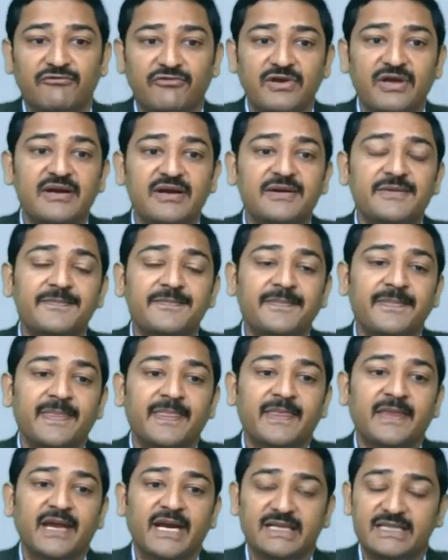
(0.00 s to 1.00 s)
where
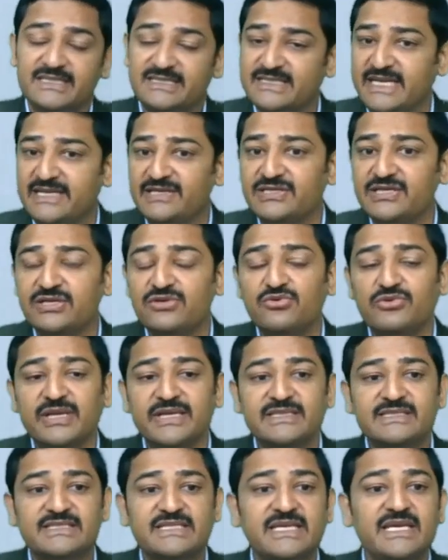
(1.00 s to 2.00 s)
at the center you
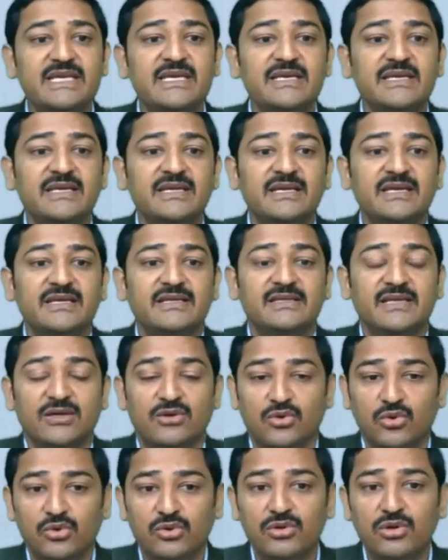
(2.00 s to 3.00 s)
can see the
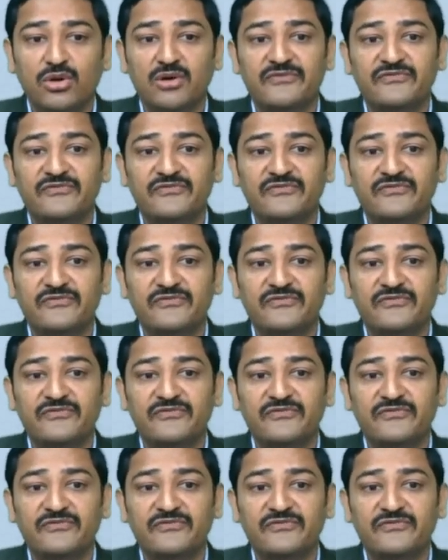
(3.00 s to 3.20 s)
goal